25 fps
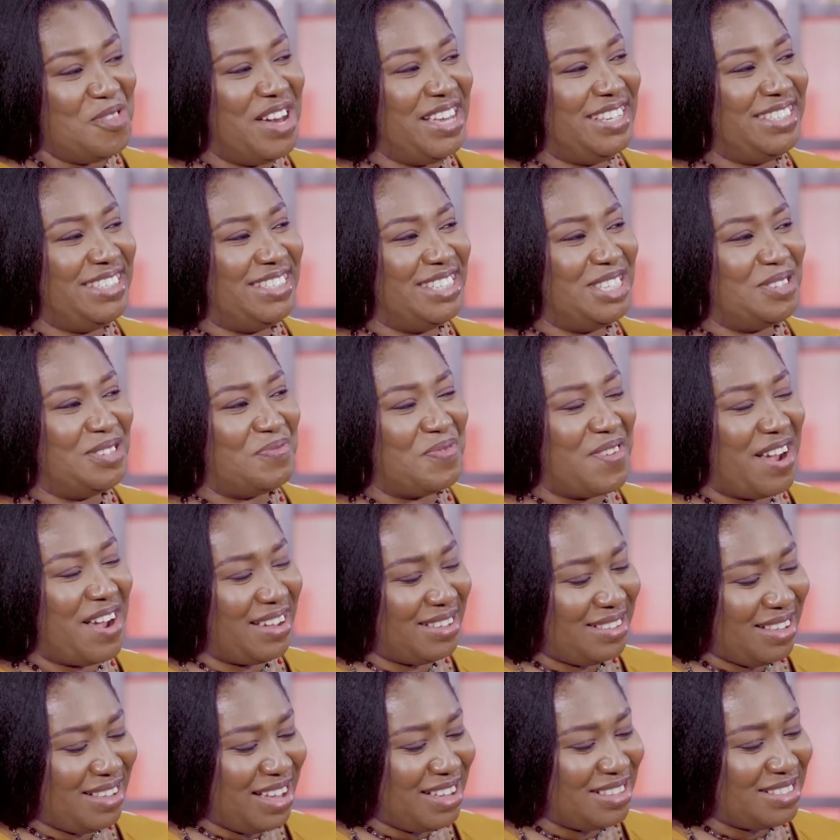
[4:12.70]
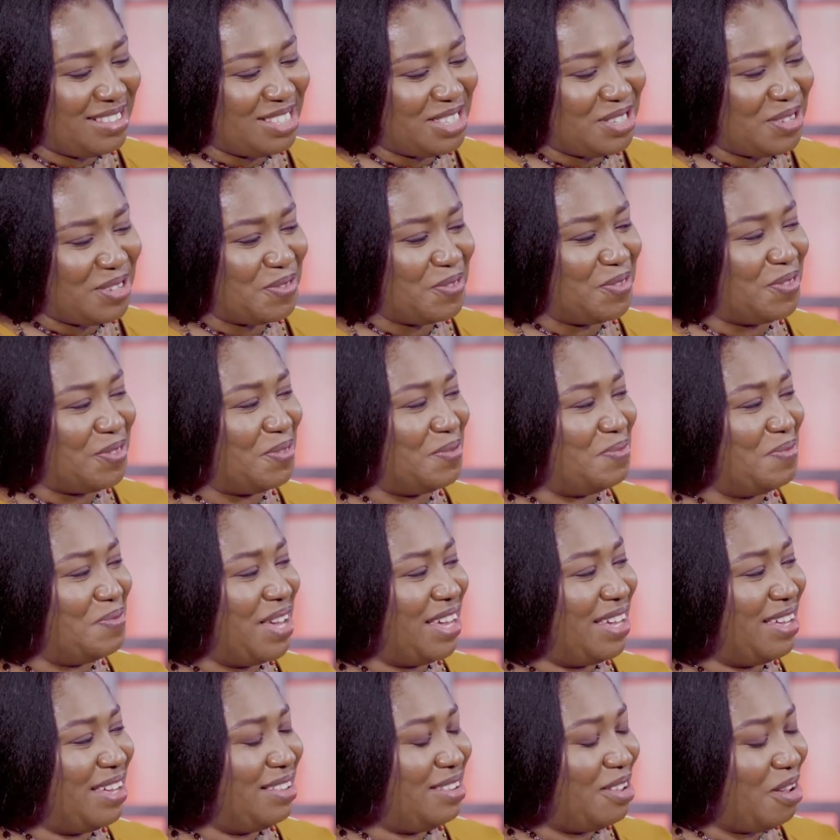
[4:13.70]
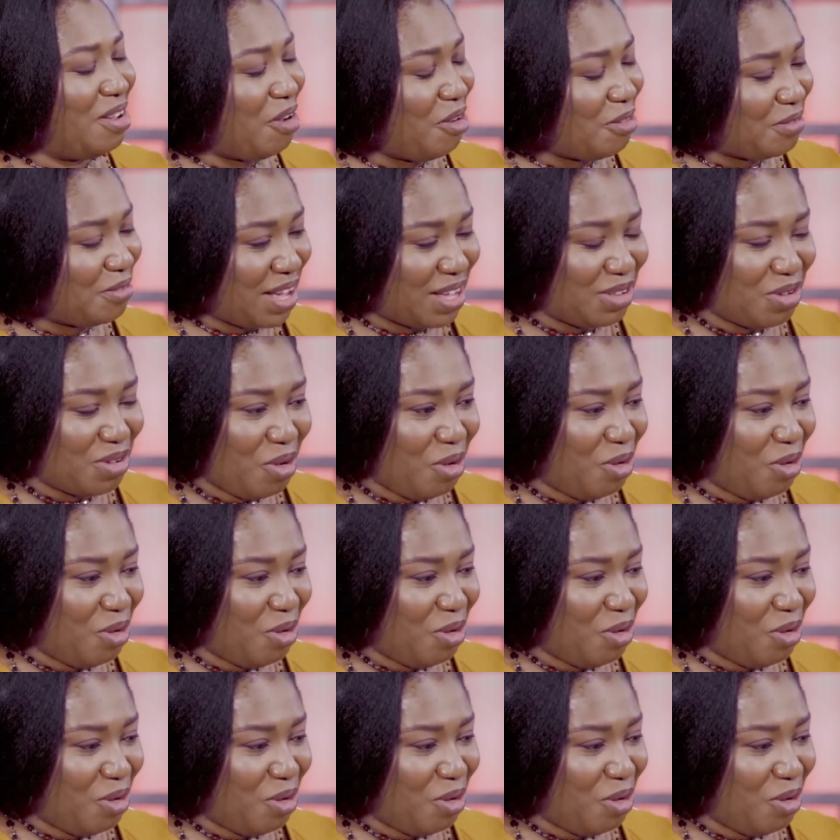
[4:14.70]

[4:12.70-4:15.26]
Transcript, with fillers: when she's pregnant making love. making love. and